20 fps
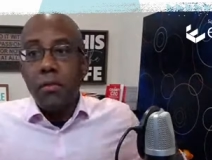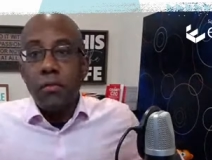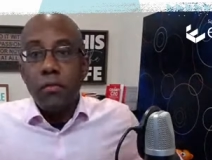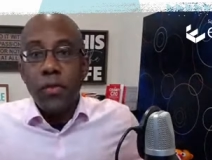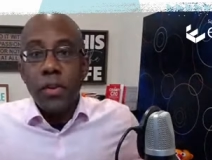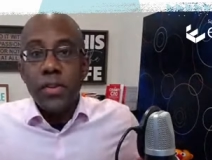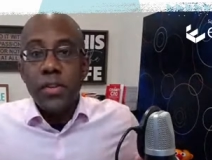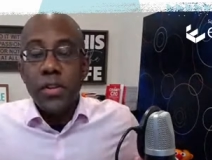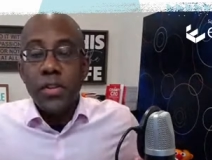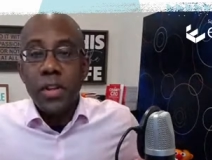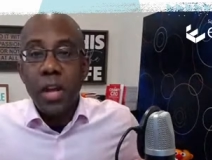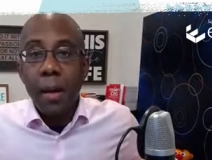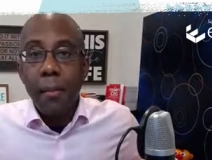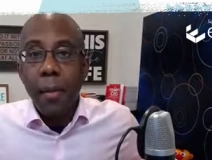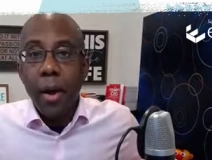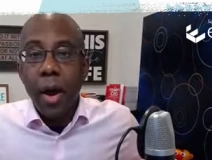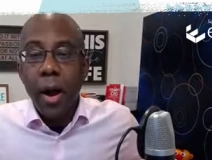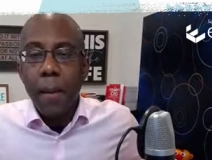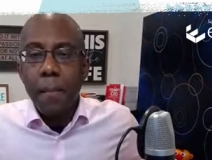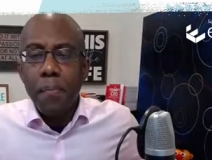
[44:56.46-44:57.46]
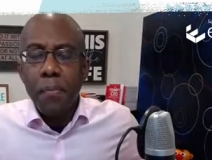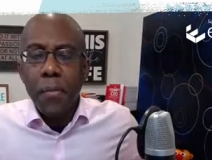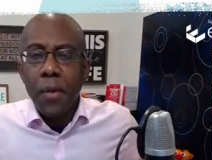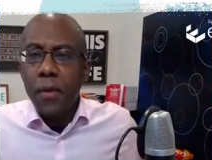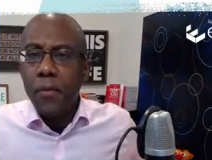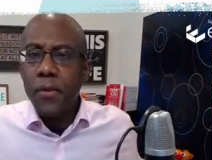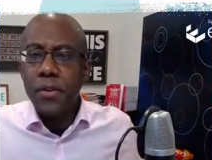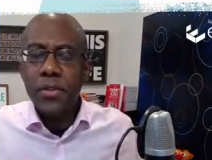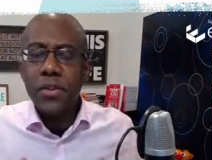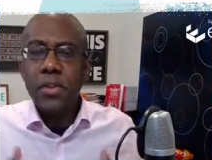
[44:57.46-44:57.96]
this is coming up.
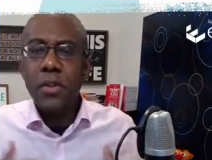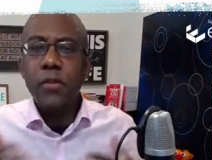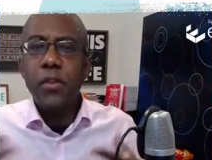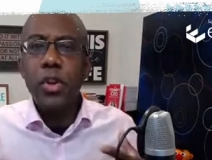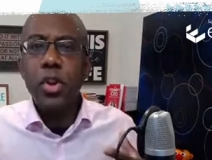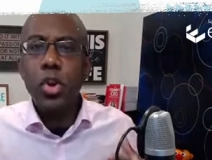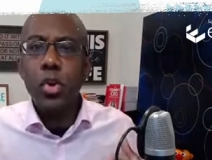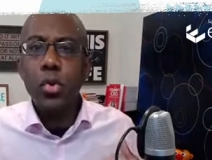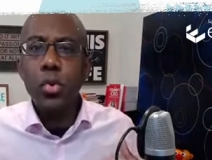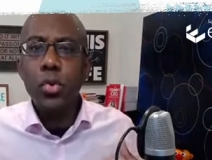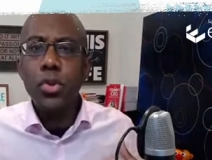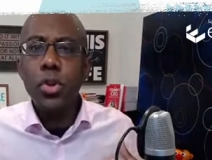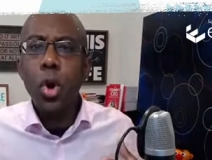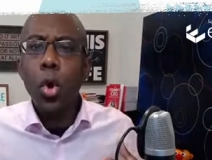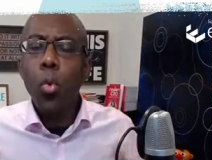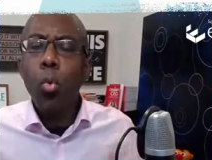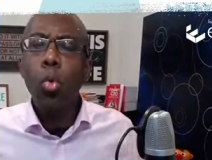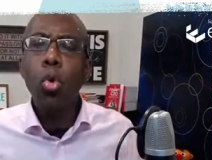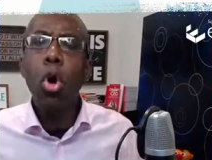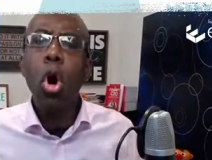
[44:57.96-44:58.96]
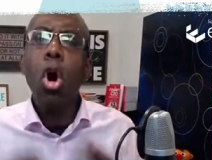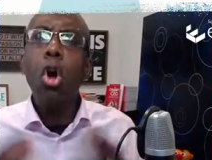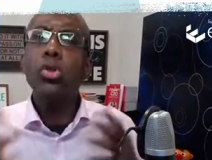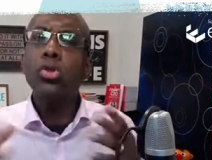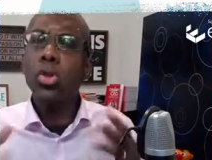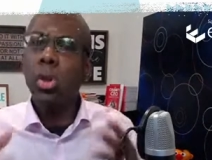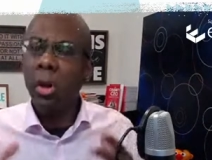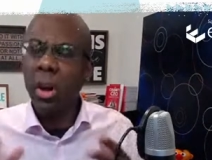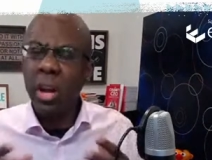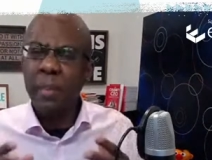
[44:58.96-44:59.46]
This is in the news. We're all
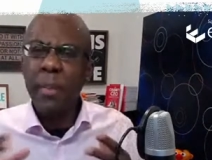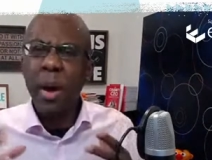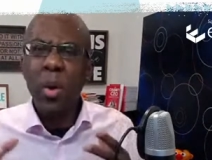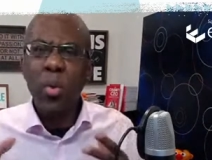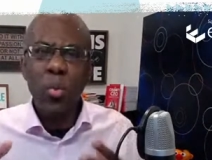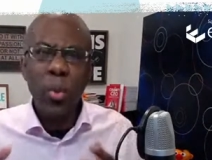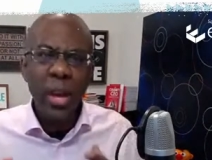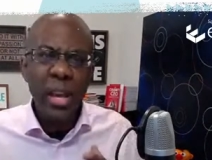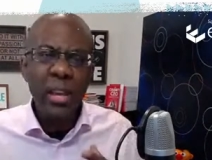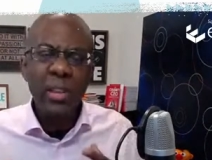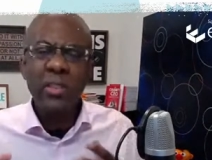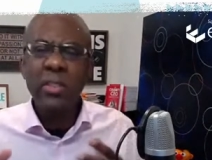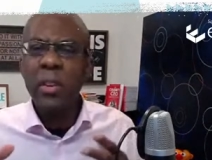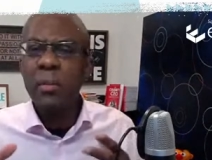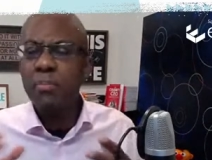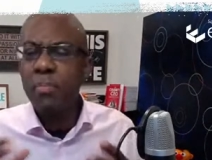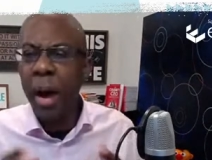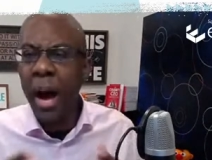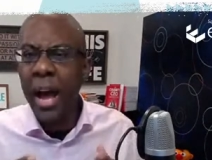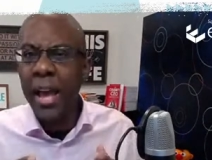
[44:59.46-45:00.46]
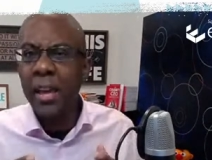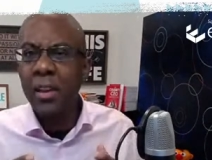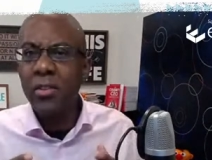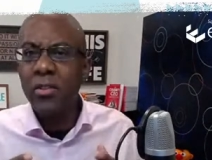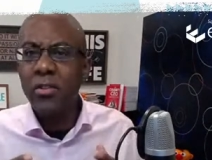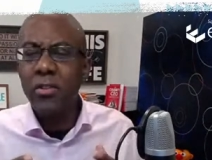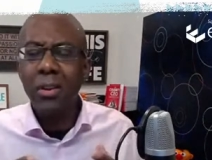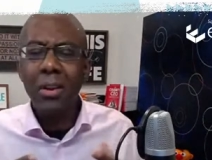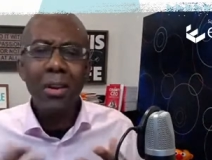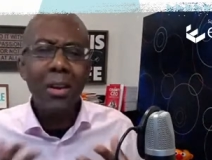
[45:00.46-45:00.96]
talking about race and
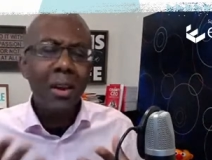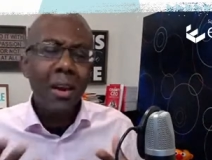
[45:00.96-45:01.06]
bias.